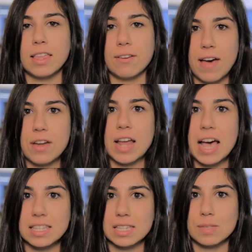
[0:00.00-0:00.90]
They found,
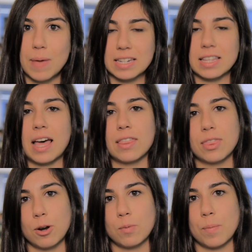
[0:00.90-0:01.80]
as expected, that
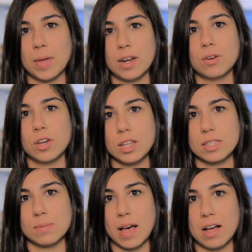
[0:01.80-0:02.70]
3rd woman who
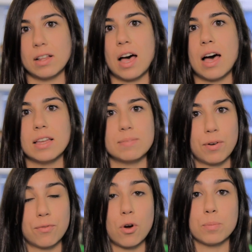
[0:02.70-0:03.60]
couldn't smell
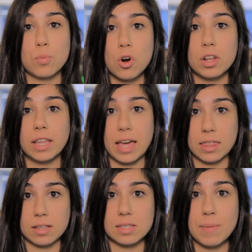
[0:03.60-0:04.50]
performed poorly
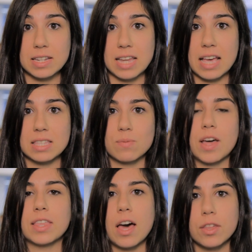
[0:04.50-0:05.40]
on the smell tests,
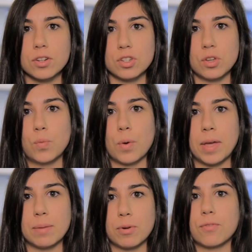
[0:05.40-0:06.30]
while the other 2
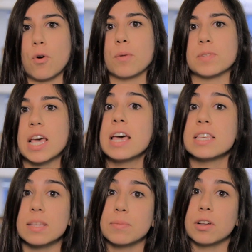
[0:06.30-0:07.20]
women performed
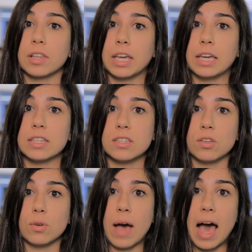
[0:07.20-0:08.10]
similarly
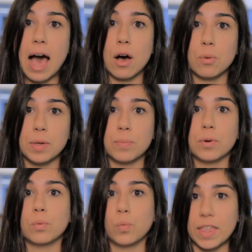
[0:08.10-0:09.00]
to how
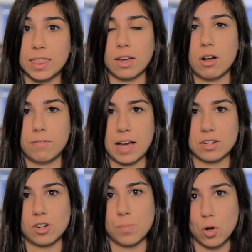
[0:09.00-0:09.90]
people with their
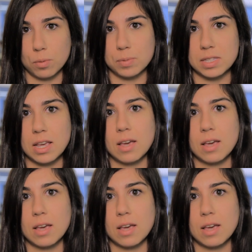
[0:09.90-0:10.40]
olfactory bulbs